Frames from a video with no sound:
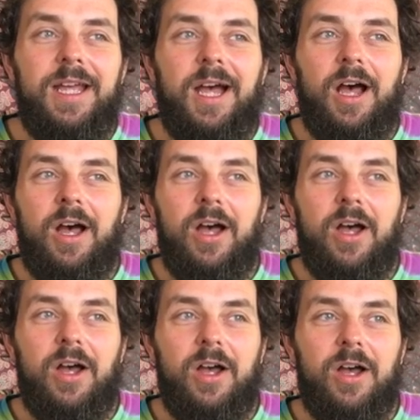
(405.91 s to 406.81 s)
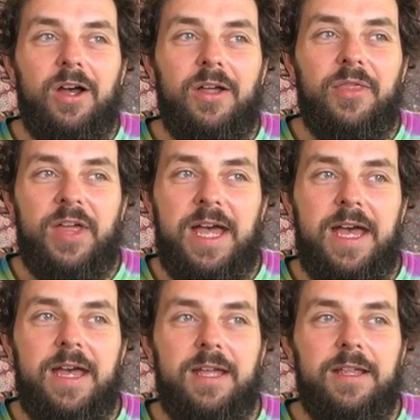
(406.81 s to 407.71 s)
are
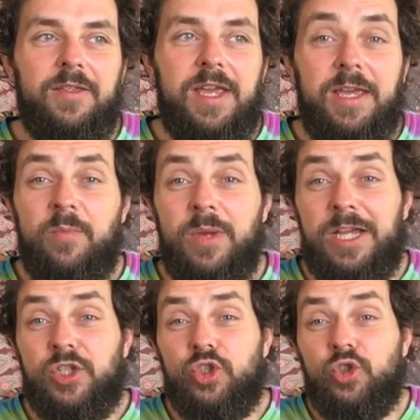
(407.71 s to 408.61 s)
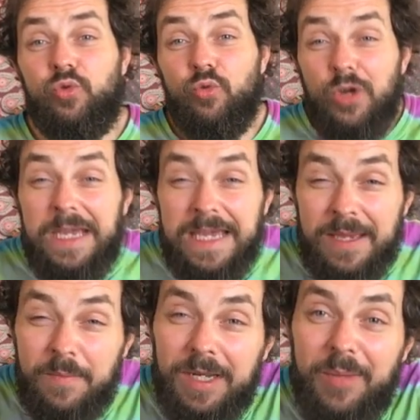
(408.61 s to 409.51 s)
that they can be
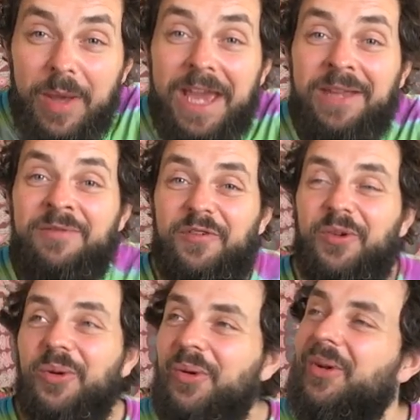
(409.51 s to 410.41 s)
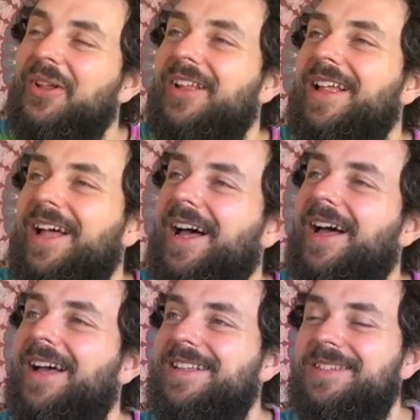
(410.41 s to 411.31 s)
extremely painful.
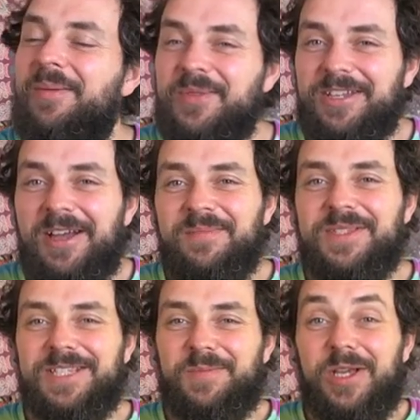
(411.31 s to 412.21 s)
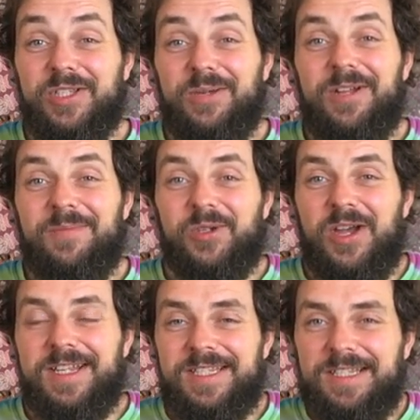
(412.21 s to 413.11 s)
Sometimes, especially when I'm
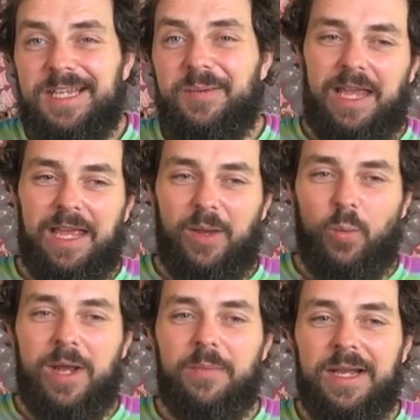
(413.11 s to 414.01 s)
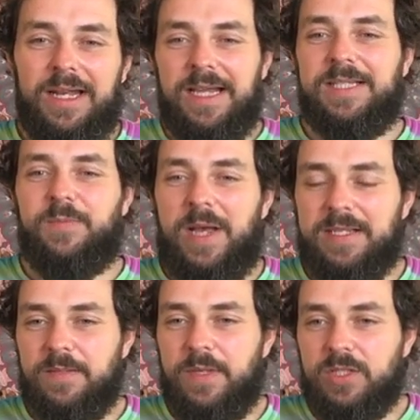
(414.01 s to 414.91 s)
trying to sleep. When my legs
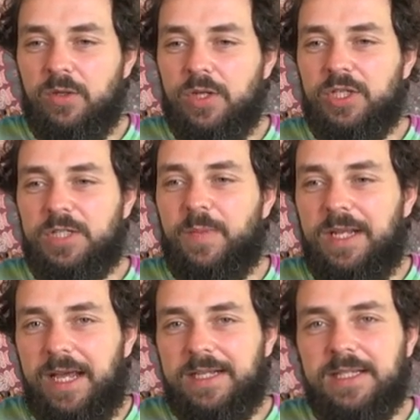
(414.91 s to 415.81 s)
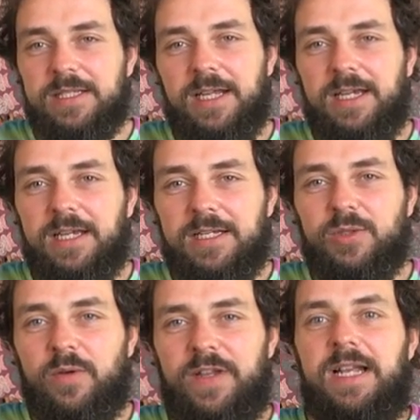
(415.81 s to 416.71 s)
spasm, it's not just my legs, it's like a
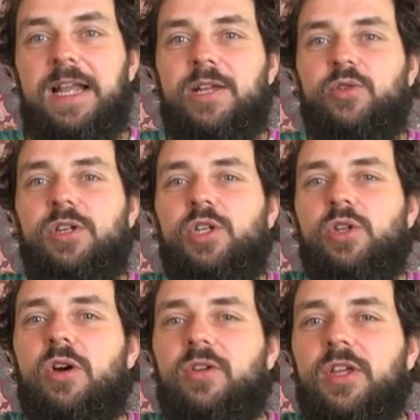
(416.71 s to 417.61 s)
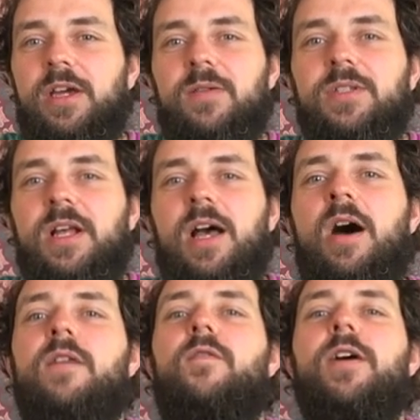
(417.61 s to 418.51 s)
sort of an electric shock that goes like
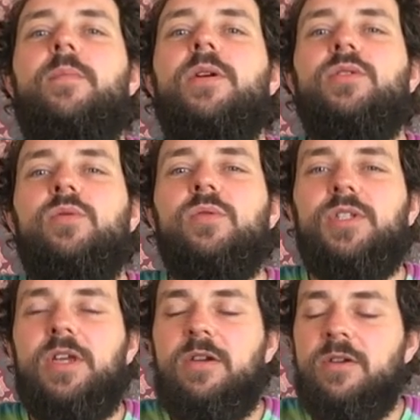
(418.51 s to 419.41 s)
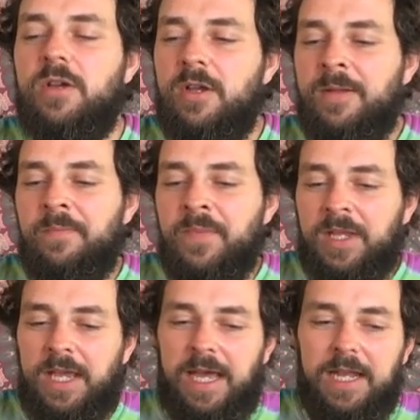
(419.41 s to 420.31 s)
halfway up my torso,
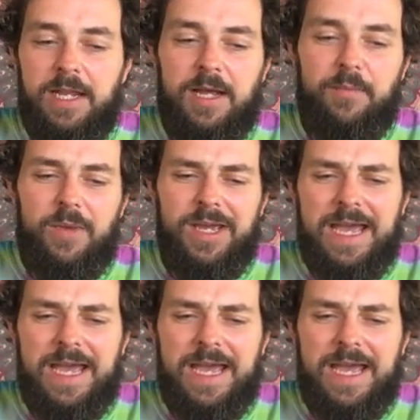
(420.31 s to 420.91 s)
and my